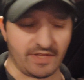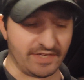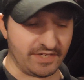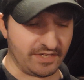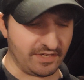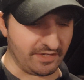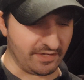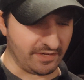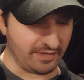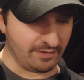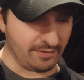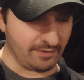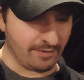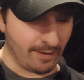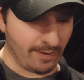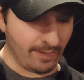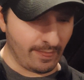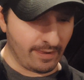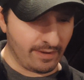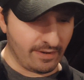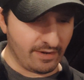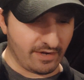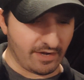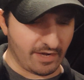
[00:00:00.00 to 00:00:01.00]
liking it.
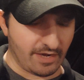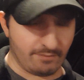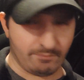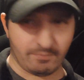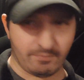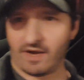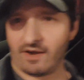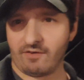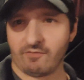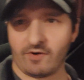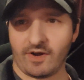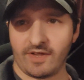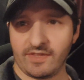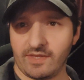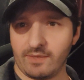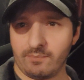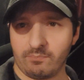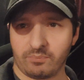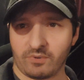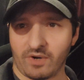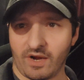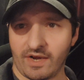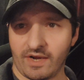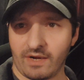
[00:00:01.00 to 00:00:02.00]
But I read
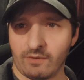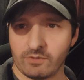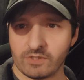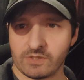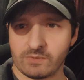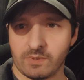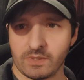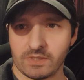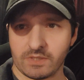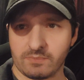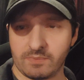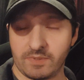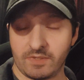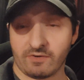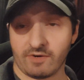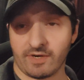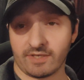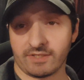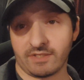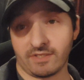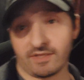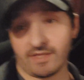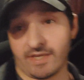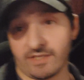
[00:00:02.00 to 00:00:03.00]
that Branagh was supposed to be
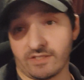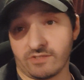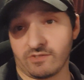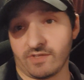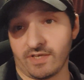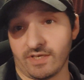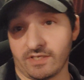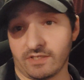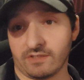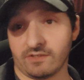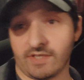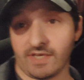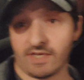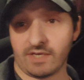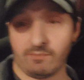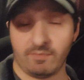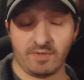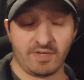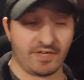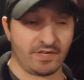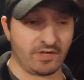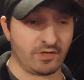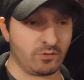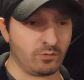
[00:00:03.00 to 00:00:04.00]
directing that, so that could
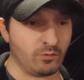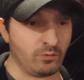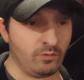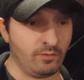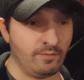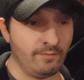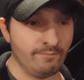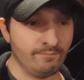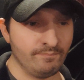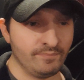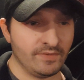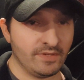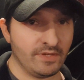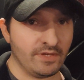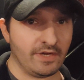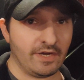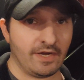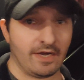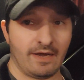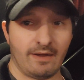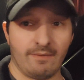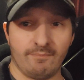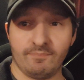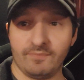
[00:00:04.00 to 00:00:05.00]
be kind of cool.
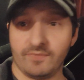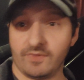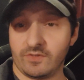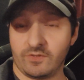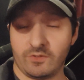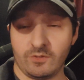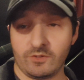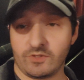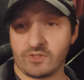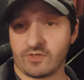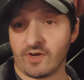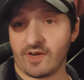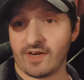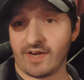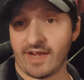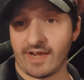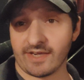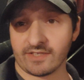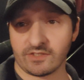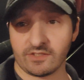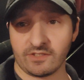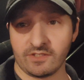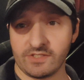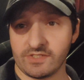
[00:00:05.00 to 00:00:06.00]
Dude's a great
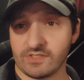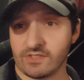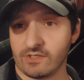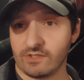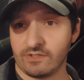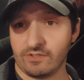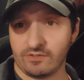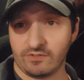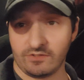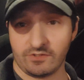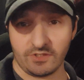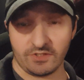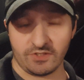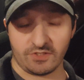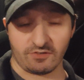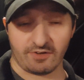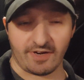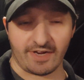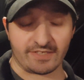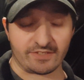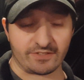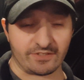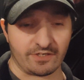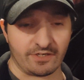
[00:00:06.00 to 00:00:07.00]
actor. He's a good
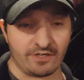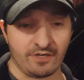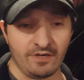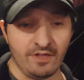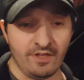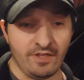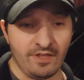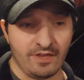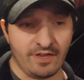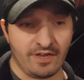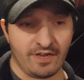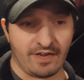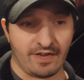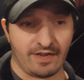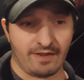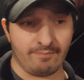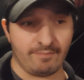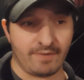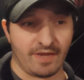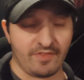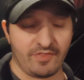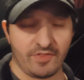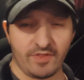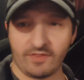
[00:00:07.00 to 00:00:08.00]
director.
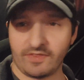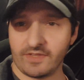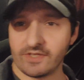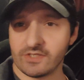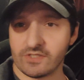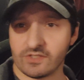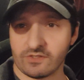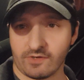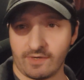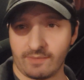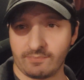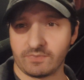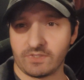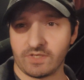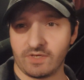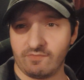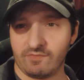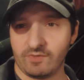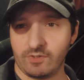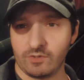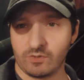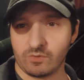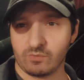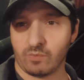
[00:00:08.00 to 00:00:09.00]
I think this script could
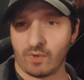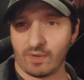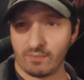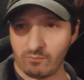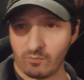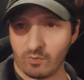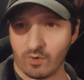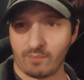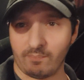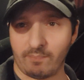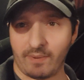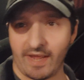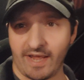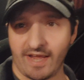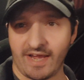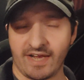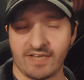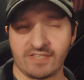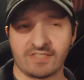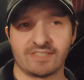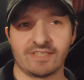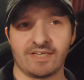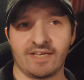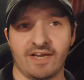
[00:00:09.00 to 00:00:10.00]
have used one more
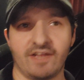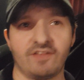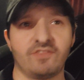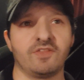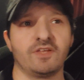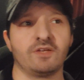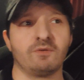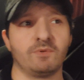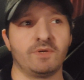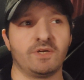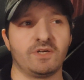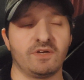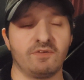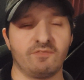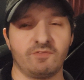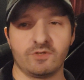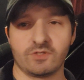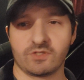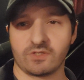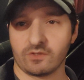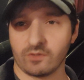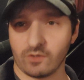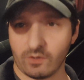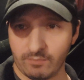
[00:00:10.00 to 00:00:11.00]
pass, and I think we could have
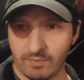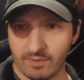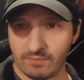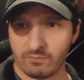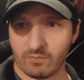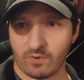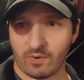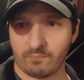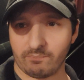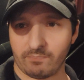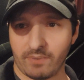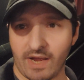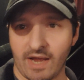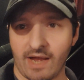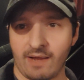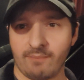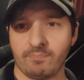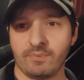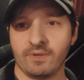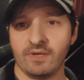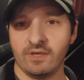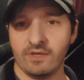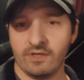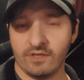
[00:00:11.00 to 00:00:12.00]
used a little bit more
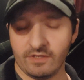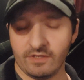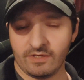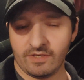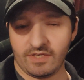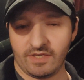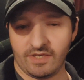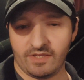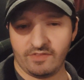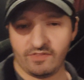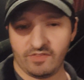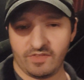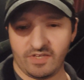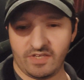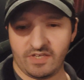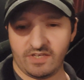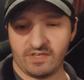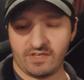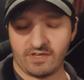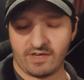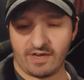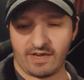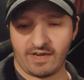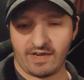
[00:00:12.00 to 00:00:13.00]
pop in
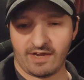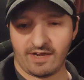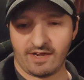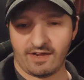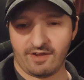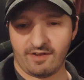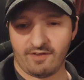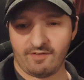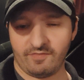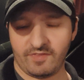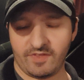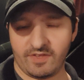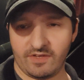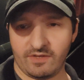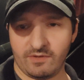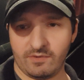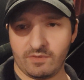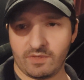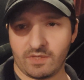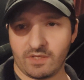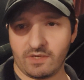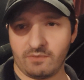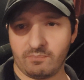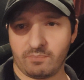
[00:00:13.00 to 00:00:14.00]

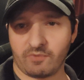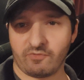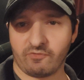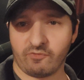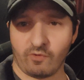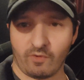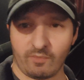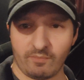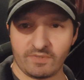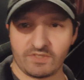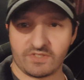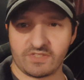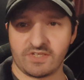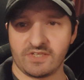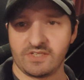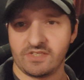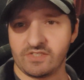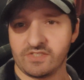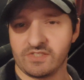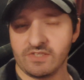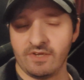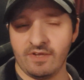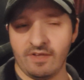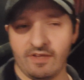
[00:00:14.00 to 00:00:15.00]
the
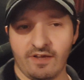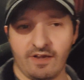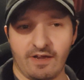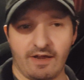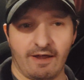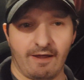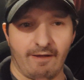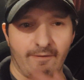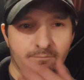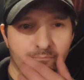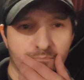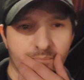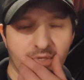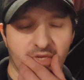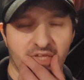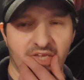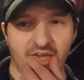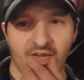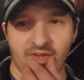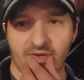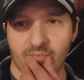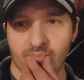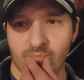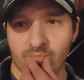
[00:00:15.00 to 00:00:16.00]
performances. But
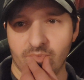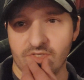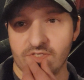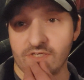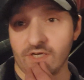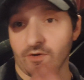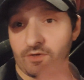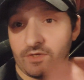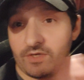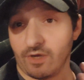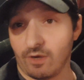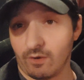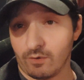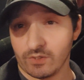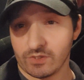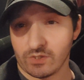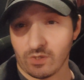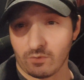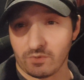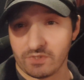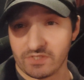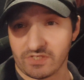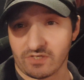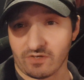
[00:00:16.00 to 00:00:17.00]
again, Michelle Yeoh is
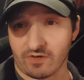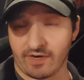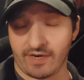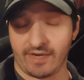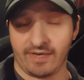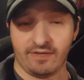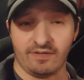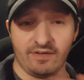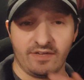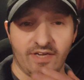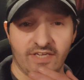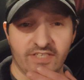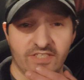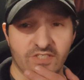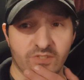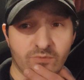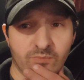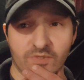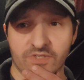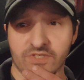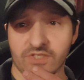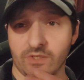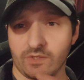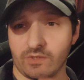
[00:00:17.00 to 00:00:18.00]
always great. I
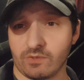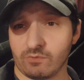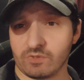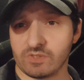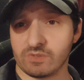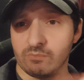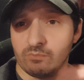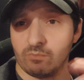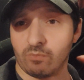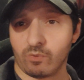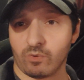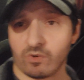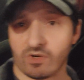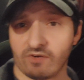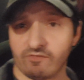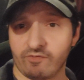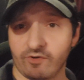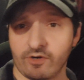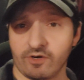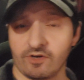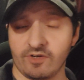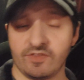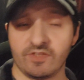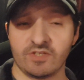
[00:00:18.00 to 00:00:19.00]
just wish that there was more of
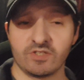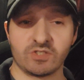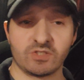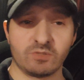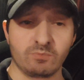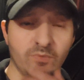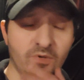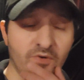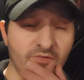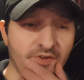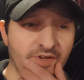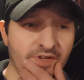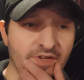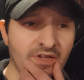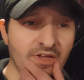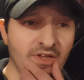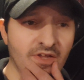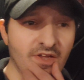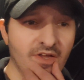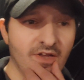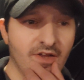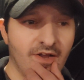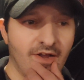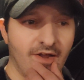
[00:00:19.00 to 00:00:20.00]
her in this movie.
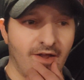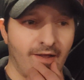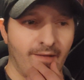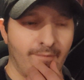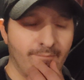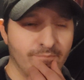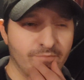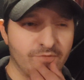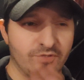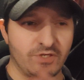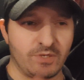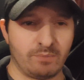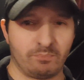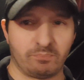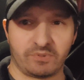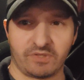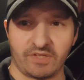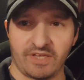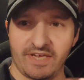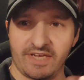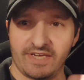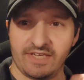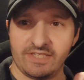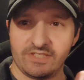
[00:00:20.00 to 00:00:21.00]
She
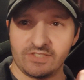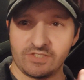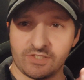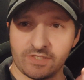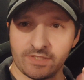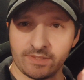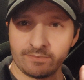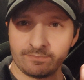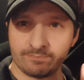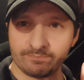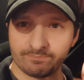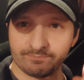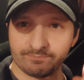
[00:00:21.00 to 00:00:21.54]
plays